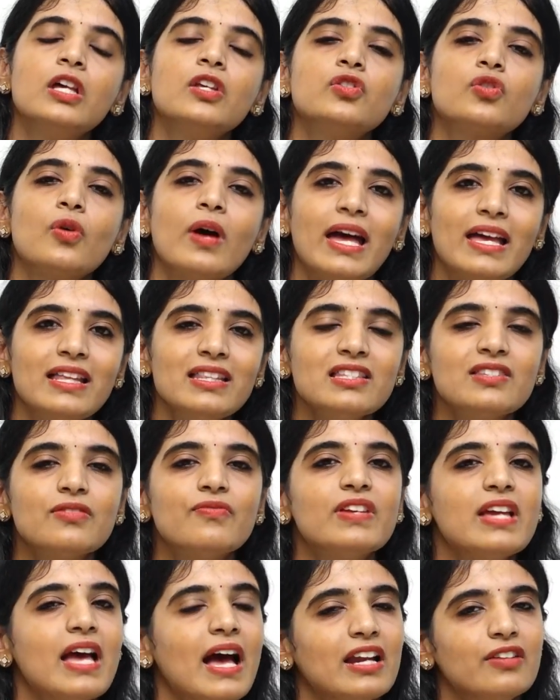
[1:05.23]
So hence,
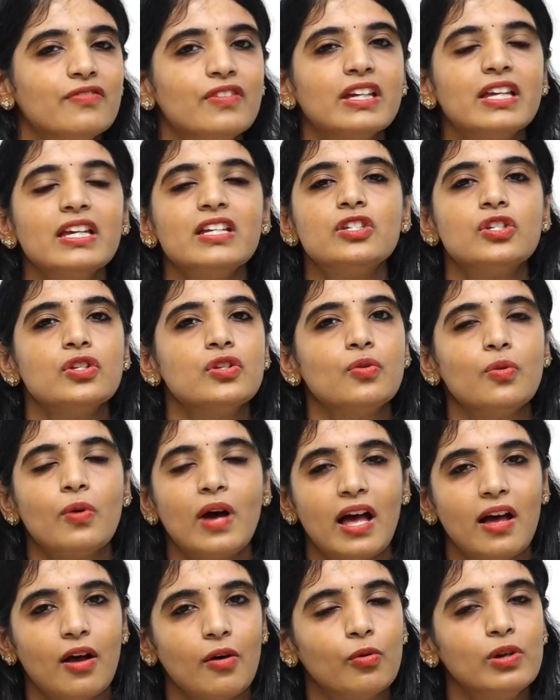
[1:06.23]
we advocate to you
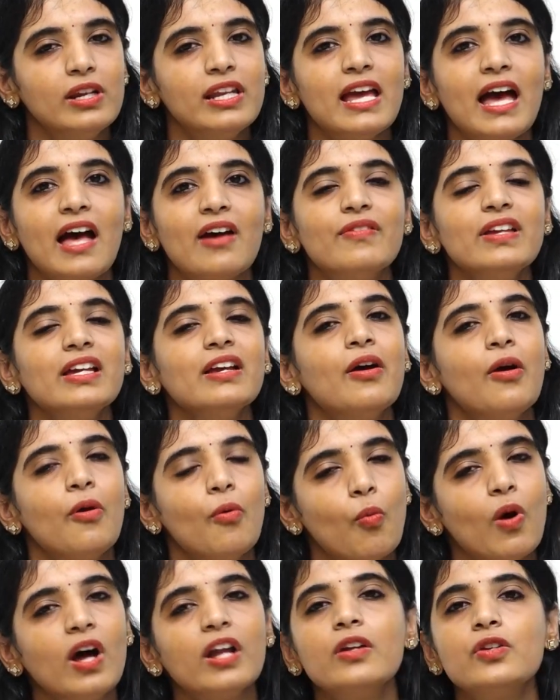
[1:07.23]
only having
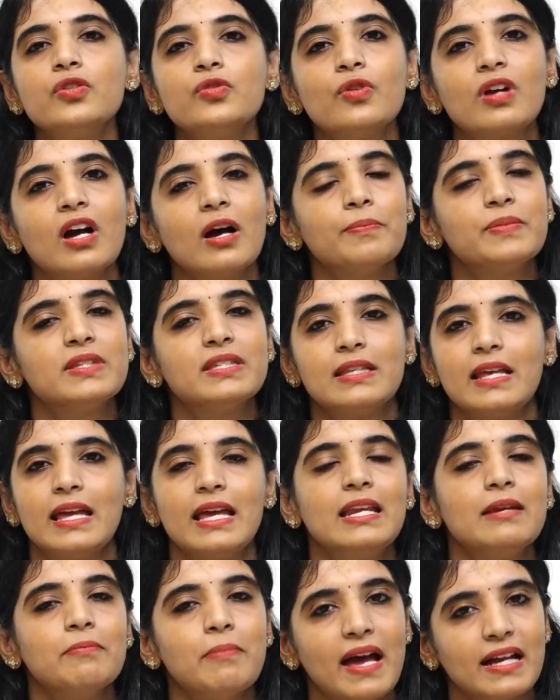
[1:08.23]
one or two cups
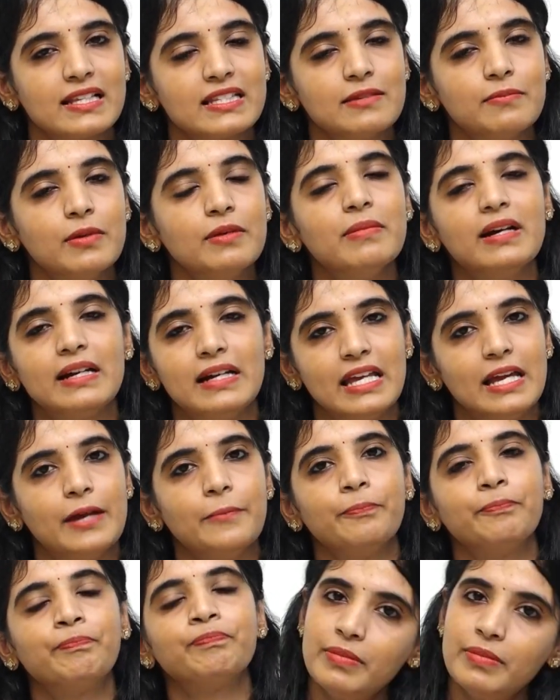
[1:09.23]
in maximum a day.